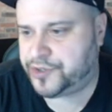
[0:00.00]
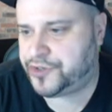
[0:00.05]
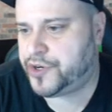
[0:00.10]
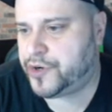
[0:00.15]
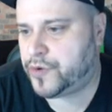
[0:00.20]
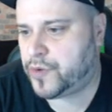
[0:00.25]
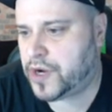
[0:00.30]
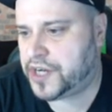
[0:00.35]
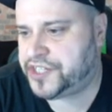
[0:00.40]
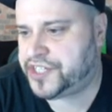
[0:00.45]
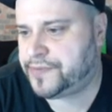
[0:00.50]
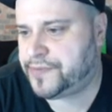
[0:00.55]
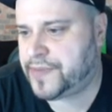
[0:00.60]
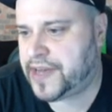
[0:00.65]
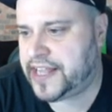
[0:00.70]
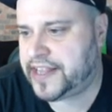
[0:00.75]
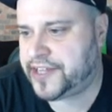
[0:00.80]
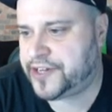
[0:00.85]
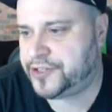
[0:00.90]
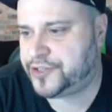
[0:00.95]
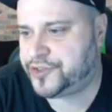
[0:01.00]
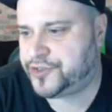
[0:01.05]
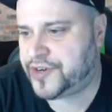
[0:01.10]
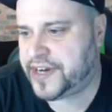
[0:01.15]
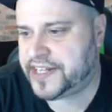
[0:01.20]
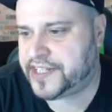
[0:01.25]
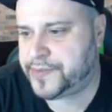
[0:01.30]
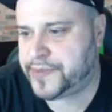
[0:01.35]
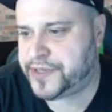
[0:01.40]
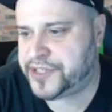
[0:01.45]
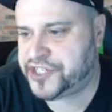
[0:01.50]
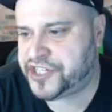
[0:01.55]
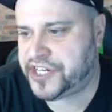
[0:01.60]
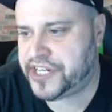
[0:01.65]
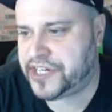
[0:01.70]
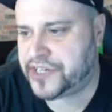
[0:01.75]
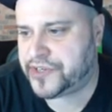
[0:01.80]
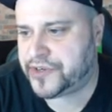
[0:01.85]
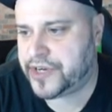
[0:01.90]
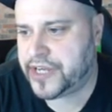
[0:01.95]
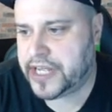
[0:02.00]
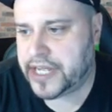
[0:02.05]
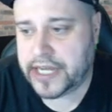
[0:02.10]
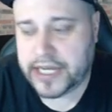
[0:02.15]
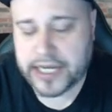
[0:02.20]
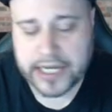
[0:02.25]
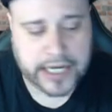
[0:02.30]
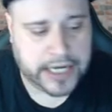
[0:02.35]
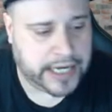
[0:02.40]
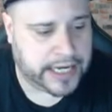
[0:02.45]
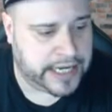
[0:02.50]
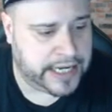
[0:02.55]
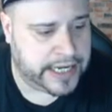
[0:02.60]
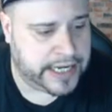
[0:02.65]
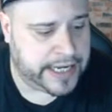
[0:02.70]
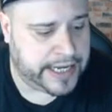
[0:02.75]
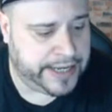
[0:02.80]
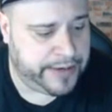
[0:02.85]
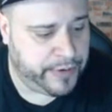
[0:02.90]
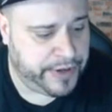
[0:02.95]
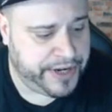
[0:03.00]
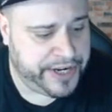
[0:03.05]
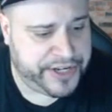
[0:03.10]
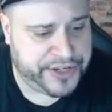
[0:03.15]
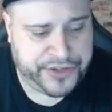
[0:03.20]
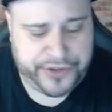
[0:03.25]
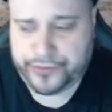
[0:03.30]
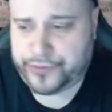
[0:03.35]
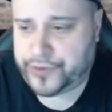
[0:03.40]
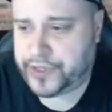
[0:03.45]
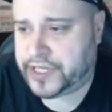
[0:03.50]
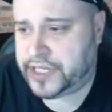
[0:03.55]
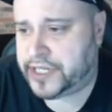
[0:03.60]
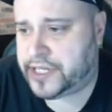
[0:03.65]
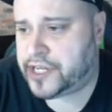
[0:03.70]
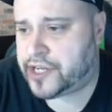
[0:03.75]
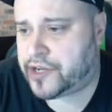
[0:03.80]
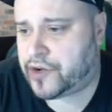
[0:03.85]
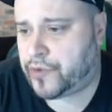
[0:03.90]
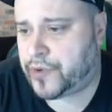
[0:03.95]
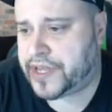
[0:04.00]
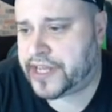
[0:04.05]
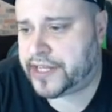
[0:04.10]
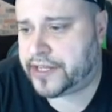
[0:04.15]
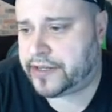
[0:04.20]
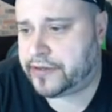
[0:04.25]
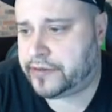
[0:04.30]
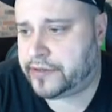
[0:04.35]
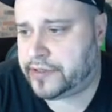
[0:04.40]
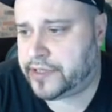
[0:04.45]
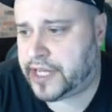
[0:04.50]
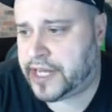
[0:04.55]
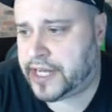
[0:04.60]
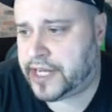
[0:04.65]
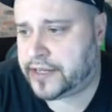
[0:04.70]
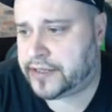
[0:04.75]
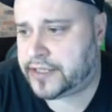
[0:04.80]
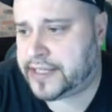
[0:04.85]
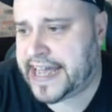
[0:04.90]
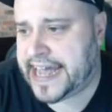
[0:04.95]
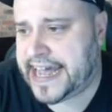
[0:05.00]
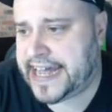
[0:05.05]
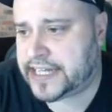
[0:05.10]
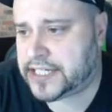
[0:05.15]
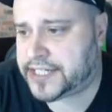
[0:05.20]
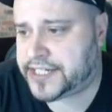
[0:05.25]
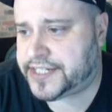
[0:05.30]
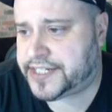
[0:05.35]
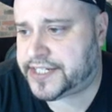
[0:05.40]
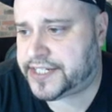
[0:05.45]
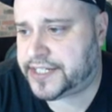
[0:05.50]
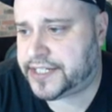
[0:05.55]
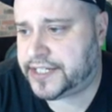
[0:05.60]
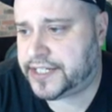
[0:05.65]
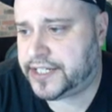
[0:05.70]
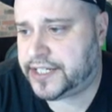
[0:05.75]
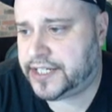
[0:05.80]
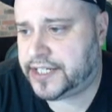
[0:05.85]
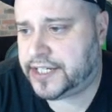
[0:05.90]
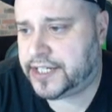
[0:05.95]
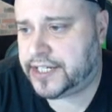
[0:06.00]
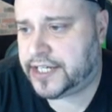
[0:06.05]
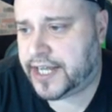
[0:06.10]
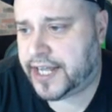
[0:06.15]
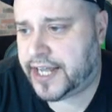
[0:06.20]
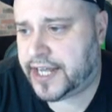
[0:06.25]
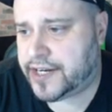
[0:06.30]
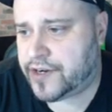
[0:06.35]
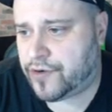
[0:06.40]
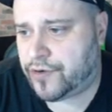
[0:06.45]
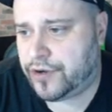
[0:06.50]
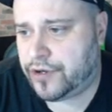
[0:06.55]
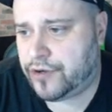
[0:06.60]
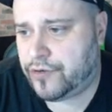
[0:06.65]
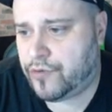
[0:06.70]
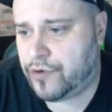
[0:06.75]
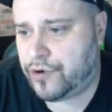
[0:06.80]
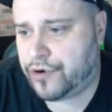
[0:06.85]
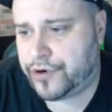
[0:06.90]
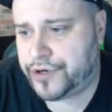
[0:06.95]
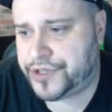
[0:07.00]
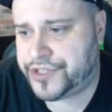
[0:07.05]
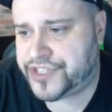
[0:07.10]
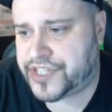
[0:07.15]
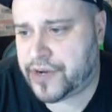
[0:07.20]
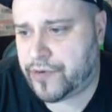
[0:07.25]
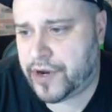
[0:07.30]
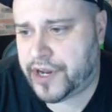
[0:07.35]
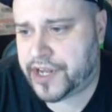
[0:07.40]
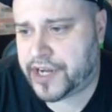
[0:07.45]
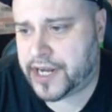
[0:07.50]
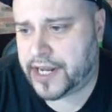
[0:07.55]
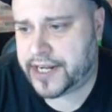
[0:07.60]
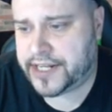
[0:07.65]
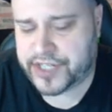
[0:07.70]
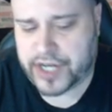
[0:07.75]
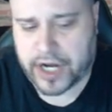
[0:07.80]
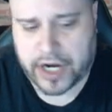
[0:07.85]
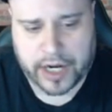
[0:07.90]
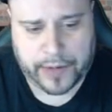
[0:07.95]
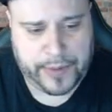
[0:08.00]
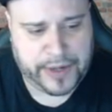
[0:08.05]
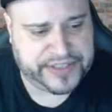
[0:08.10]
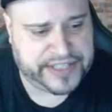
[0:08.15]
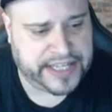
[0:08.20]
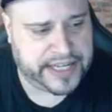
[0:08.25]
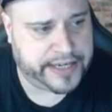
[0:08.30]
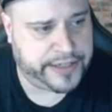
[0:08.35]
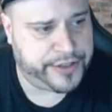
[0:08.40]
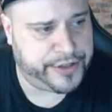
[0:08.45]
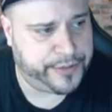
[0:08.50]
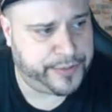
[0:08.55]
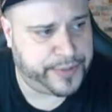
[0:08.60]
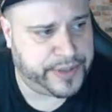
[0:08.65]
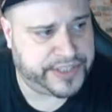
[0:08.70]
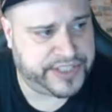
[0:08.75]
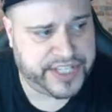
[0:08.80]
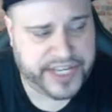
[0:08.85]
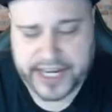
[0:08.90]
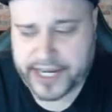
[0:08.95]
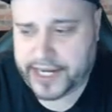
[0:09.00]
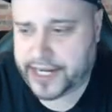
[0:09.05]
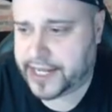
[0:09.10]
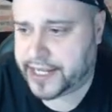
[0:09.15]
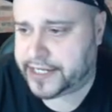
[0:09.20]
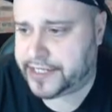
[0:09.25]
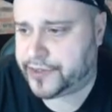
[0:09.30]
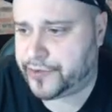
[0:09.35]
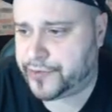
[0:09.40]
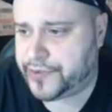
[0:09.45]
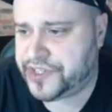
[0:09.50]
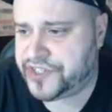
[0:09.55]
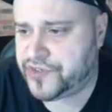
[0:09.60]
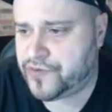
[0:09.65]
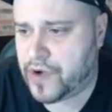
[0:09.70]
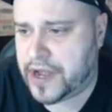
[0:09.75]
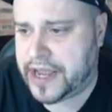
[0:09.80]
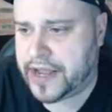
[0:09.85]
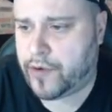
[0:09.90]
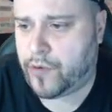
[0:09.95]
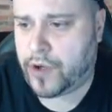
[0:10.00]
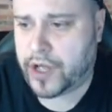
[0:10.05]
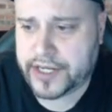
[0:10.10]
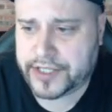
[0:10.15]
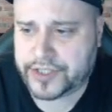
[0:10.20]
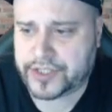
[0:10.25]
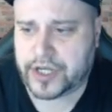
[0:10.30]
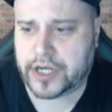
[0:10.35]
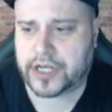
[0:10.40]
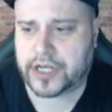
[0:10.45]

you're watching my little transmission here. Uh, I want to do a, a quick uh, gas and oil wars. I want to kind of talk about that a little bit today, and the reason why I want to talk